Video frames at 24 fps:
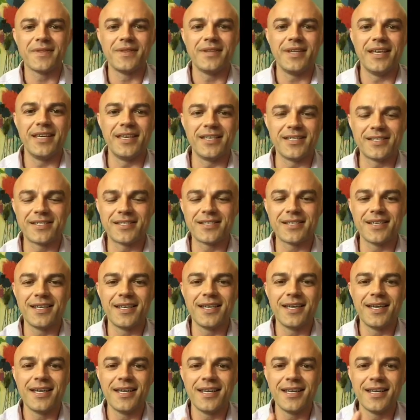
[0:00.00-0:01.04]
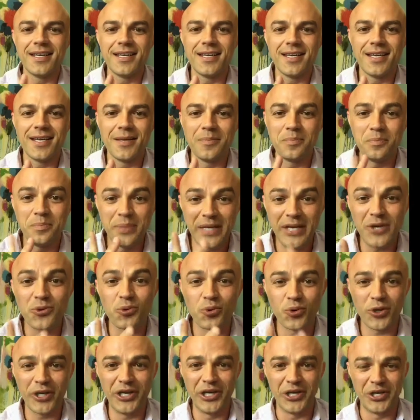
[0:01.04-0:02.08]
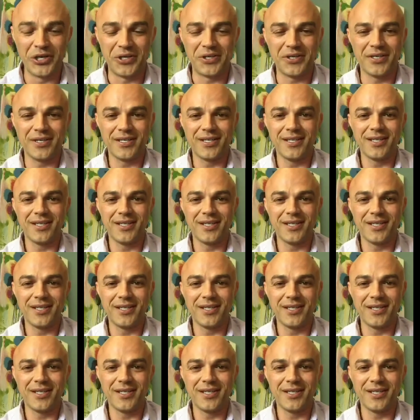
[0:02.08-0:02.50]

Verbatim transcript: is be real.